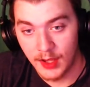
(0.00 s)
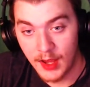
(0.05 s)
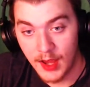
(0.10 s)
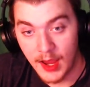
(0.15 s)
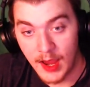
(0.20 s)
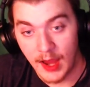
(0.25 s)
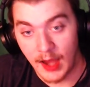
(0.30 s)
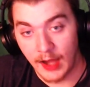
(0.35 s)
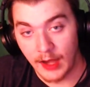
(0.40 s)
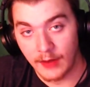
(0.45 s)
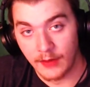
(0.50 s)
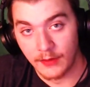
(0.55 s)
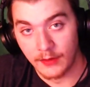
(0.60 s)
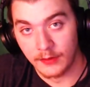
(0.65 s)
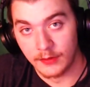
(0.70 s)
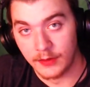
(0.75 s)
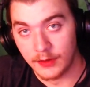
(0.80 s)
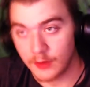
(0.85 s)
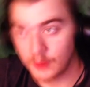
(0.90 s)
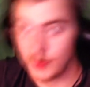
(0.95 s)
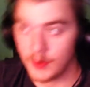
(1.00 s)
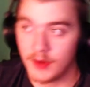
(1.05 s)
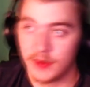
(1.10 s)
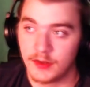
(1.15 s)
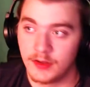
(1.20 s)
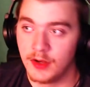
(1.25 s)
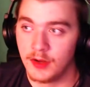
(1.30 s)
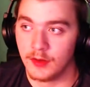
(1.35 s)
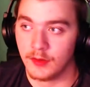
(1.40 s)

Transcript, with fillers: and there was no